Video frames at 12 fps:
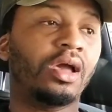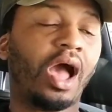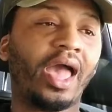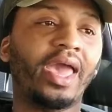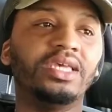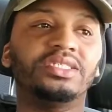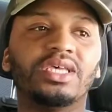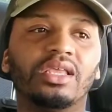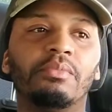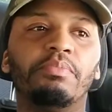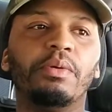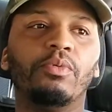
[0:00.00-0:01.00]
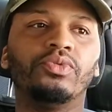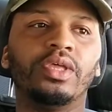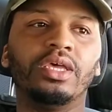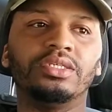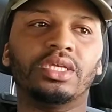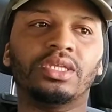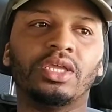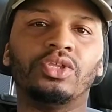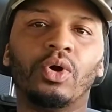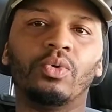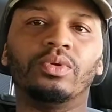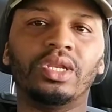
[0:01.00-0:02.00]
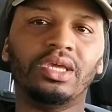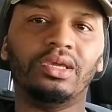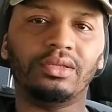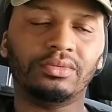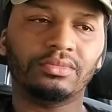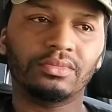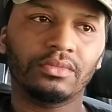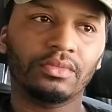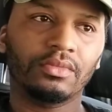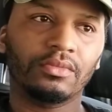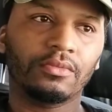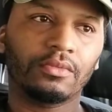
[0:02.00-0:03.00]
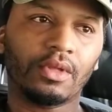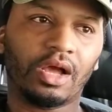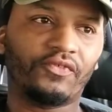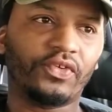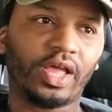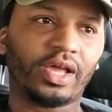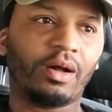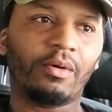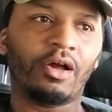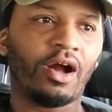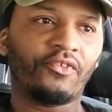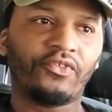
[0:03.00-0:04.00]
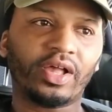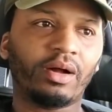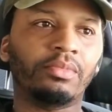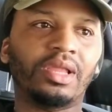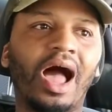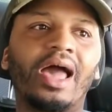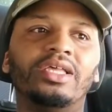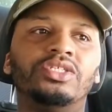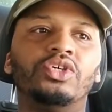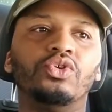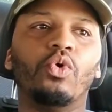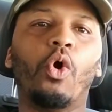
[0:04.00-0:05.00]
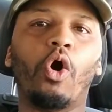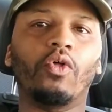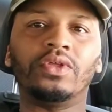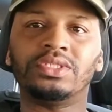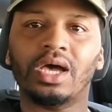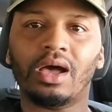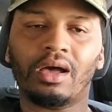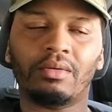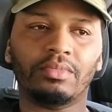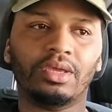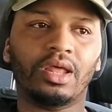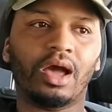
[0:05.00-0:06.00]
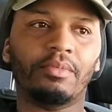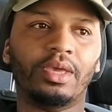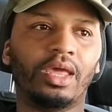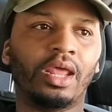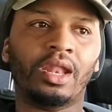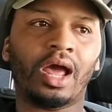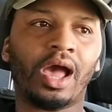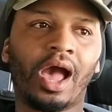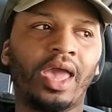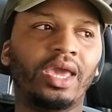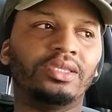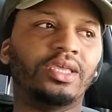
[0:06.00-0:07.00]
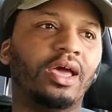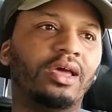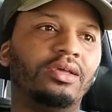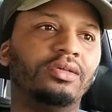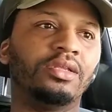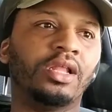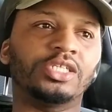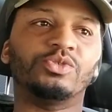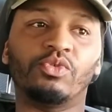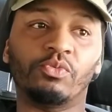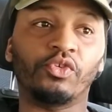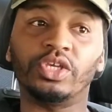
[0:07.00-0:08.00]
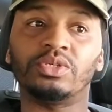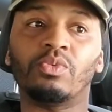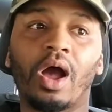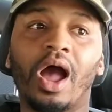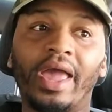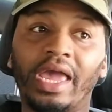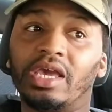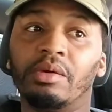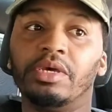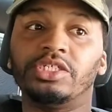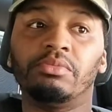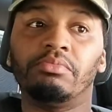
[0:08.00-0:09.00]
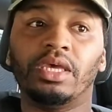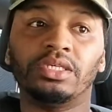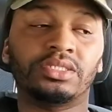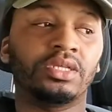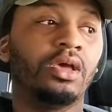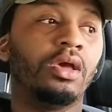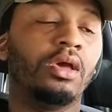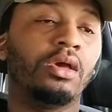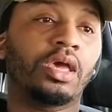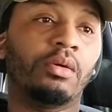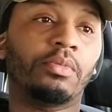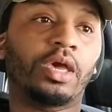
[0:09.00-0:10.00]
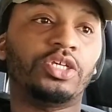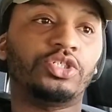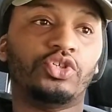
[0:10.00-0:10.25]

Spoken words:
hate selling people things that they don't need. I feel like I'm lying to you all the time, you know what I mean? And I hate that. And that's the reason why I hate commission based, because